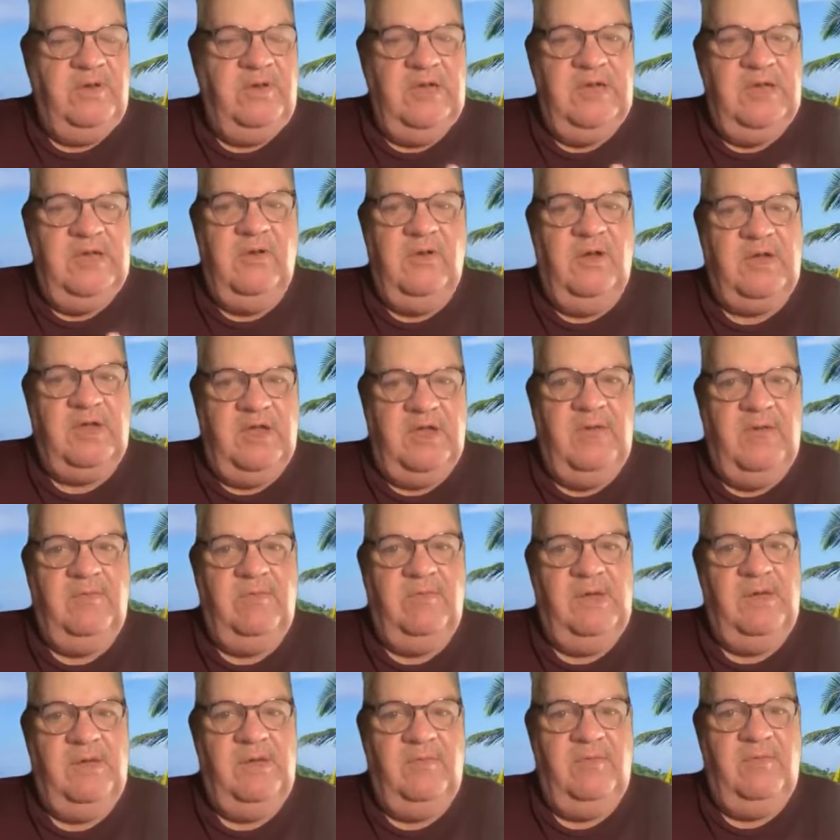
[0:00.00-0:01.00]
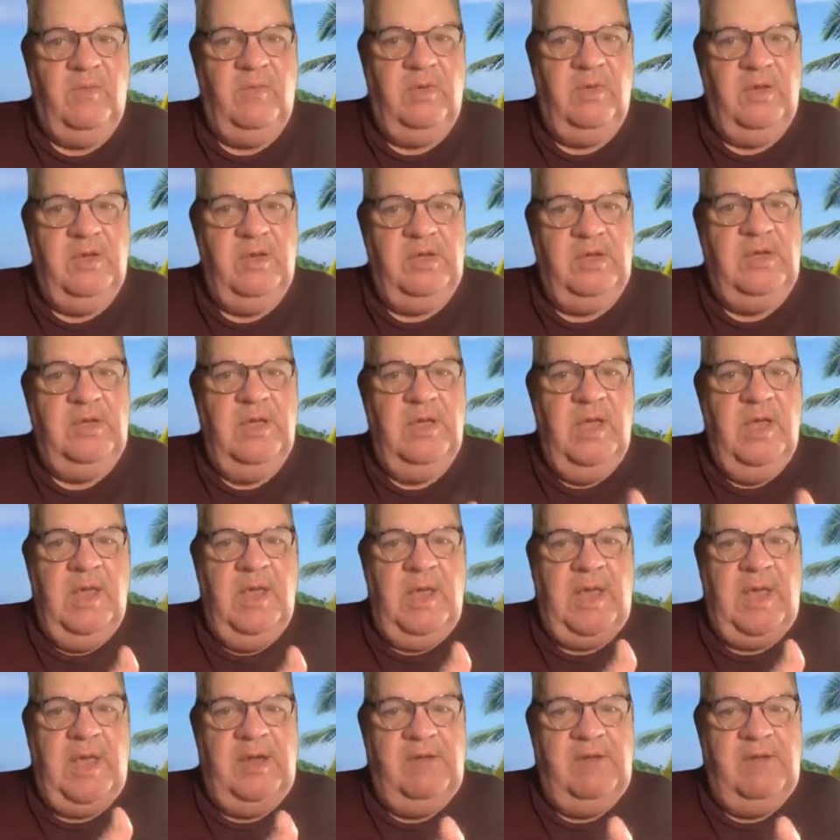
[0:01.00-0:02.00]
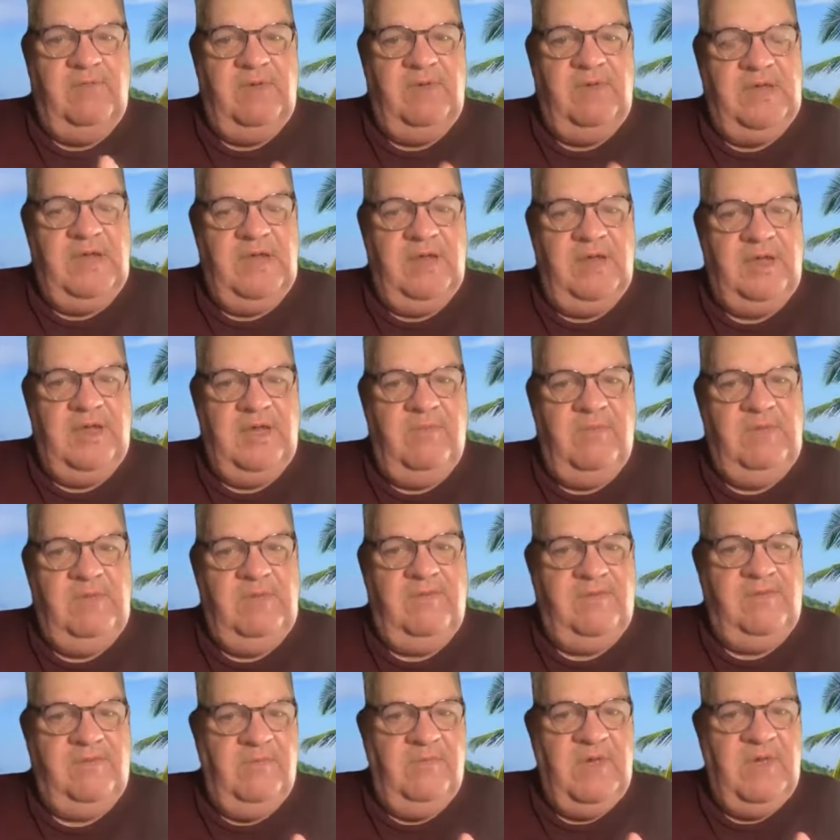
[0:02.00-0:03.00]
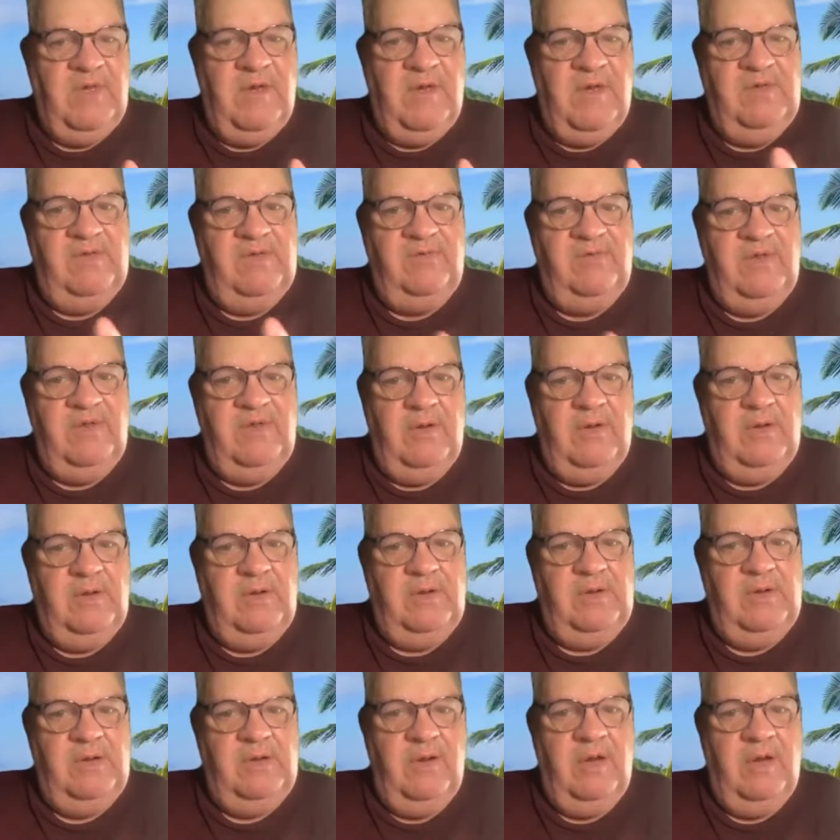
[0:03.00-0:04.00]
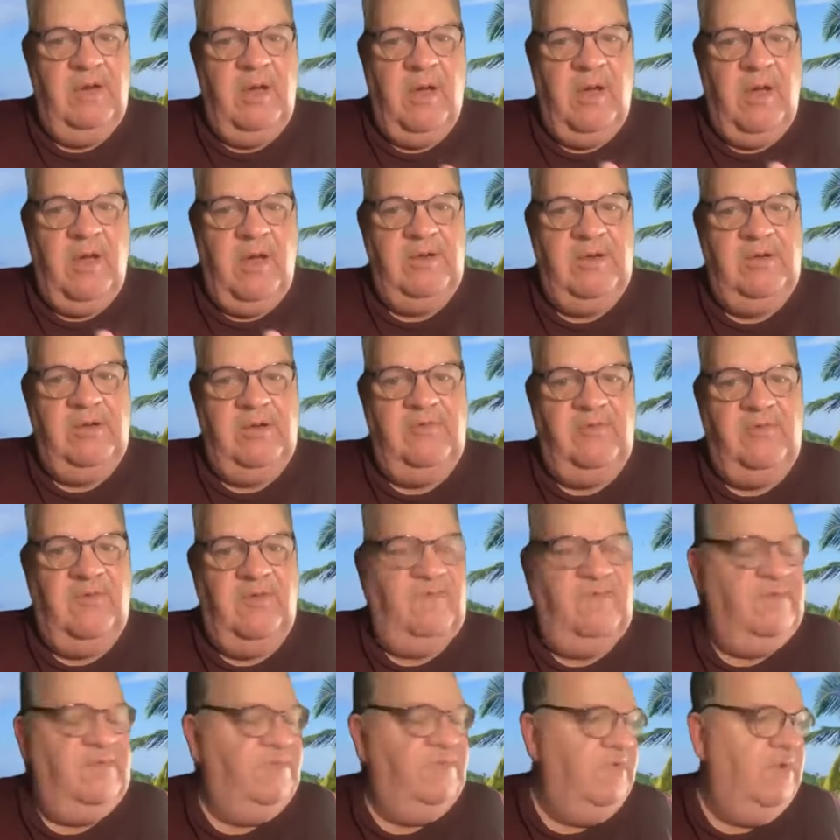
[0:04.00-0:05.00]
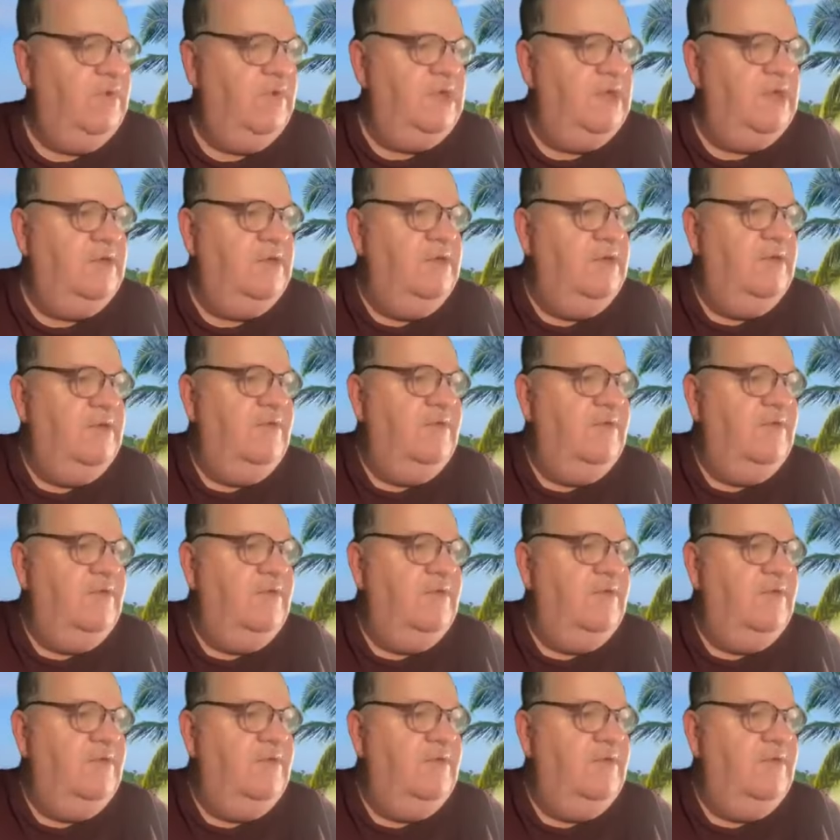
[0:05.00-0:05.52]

They're not keeping his word. Yeah. And if you don't keep his commandments, you're a liar and the truth is not in you.